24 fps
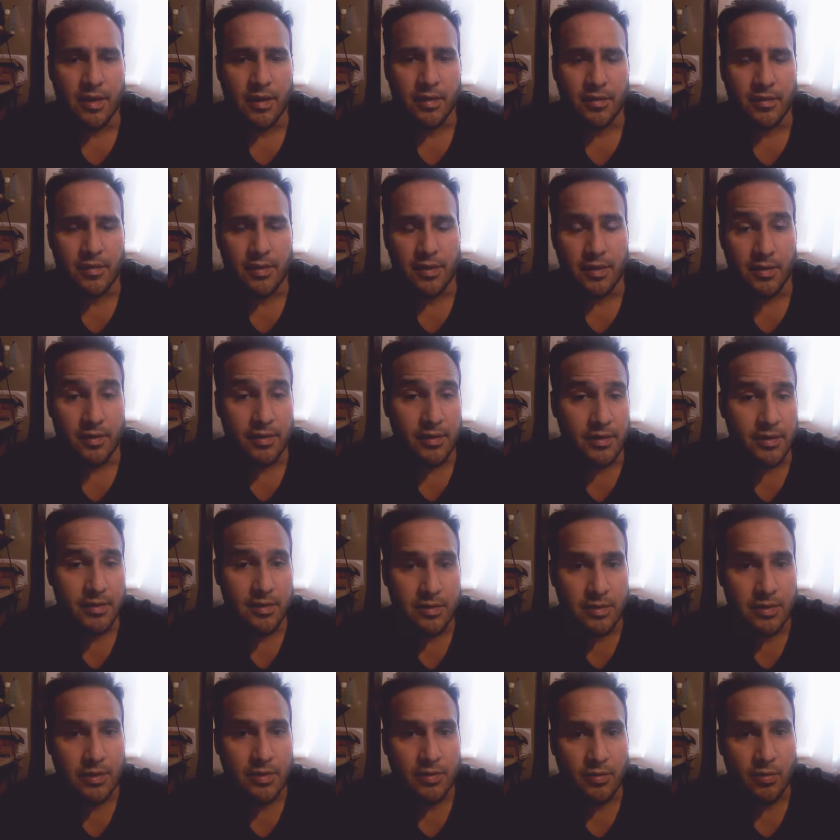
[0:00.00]
There
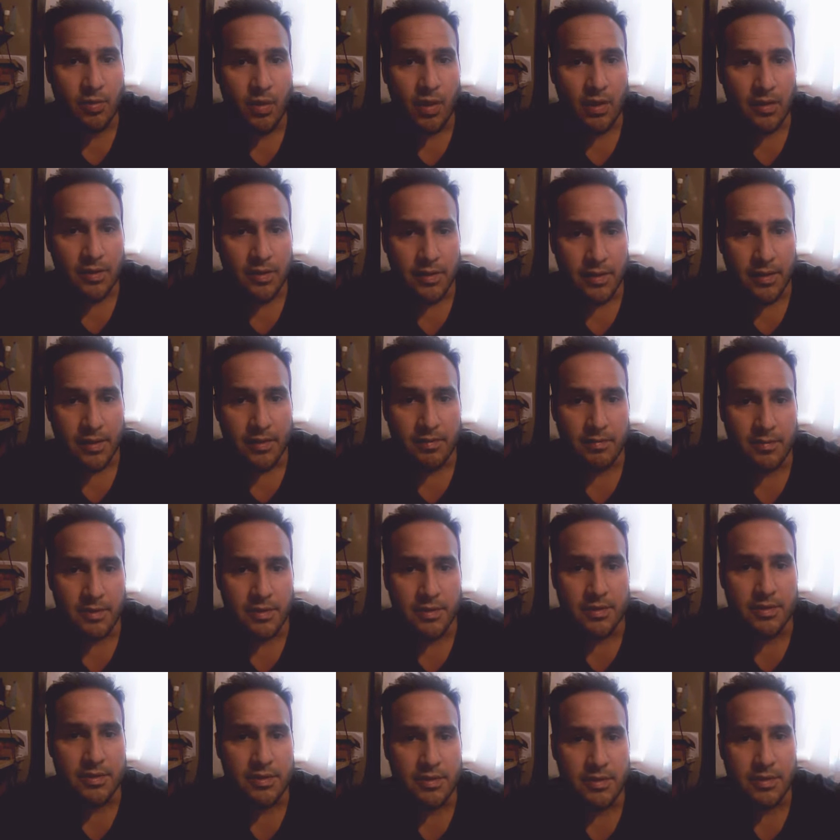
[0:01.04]
is good quality
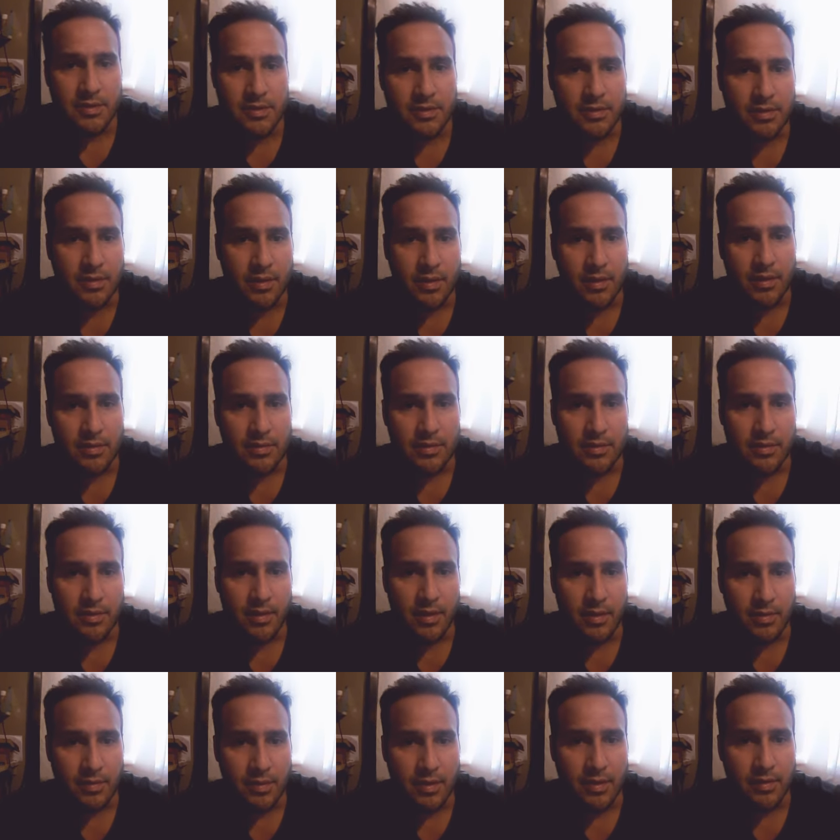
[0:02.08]
images, so
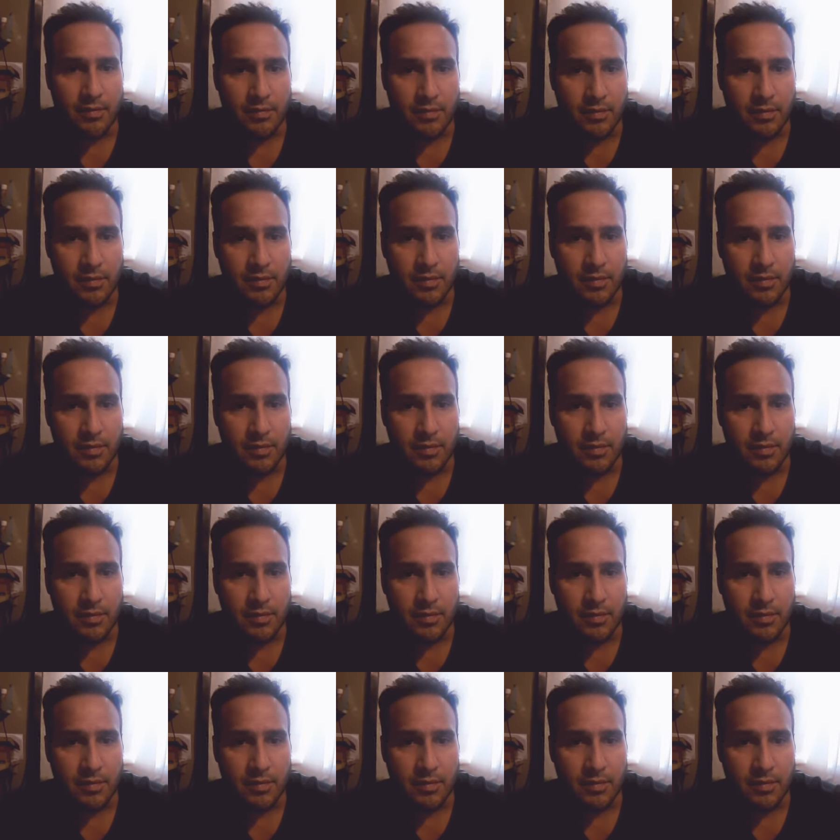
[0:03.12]
I'll give